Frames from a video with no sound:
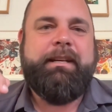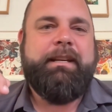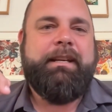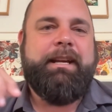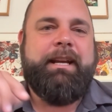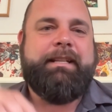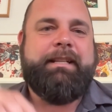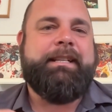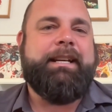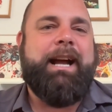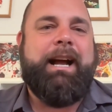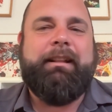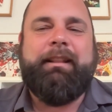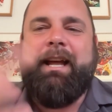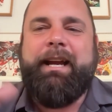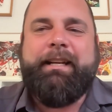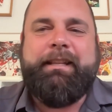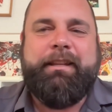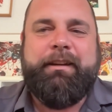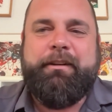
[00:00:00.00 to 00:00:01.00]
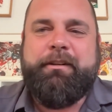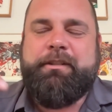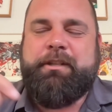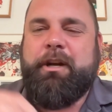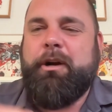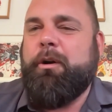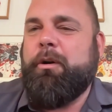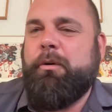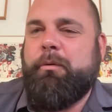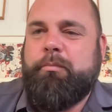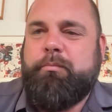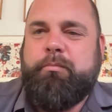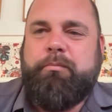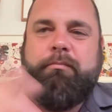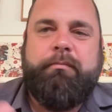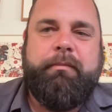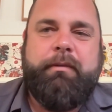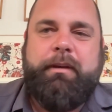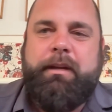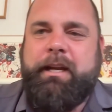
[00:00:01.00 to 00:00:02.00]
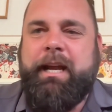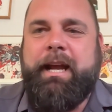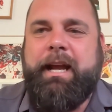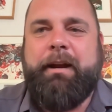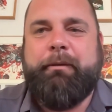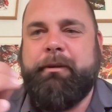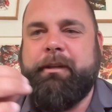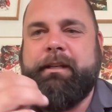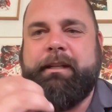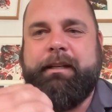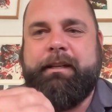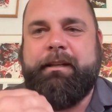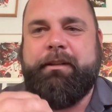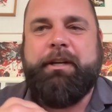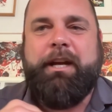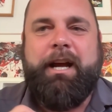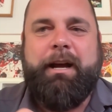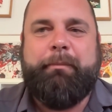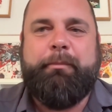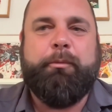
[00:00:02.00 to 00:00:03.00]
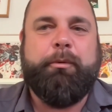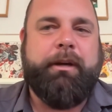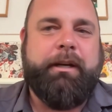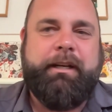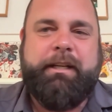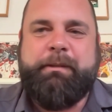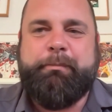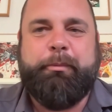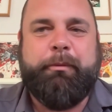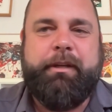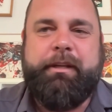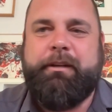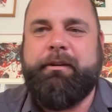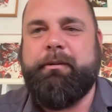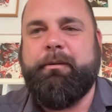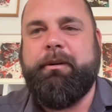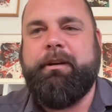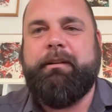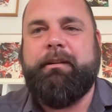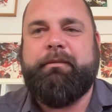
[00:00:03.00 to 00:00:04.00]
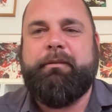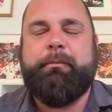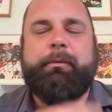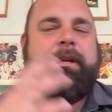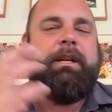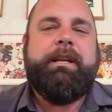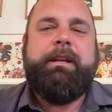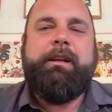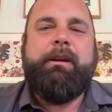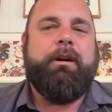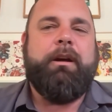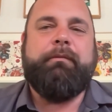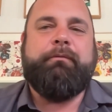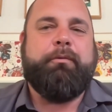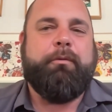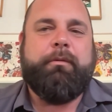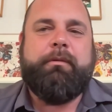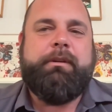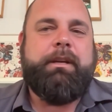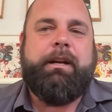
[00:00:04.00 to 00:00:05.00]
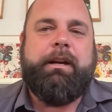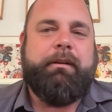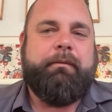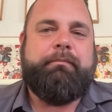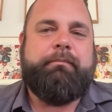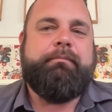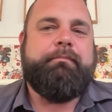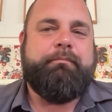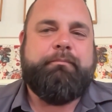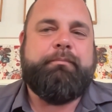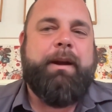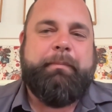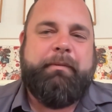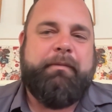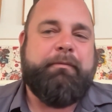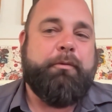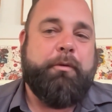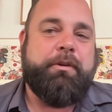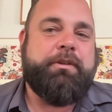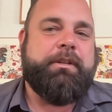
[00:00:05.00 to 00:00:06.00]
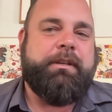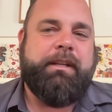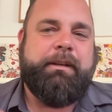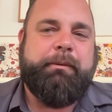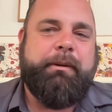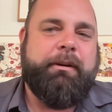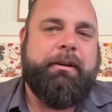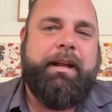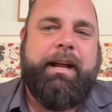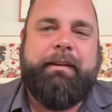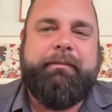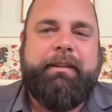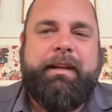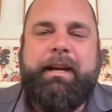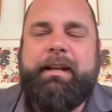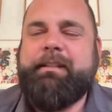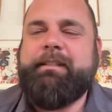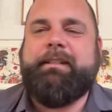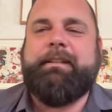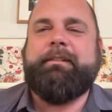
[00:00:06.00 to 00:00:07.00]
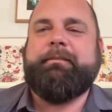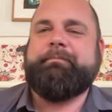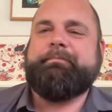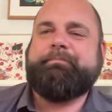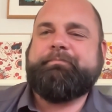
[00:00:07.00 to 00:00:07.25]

It's not like there's, hey, I really need a job and we're going to exploit you or whatever. Probably fortunately we don't have that. So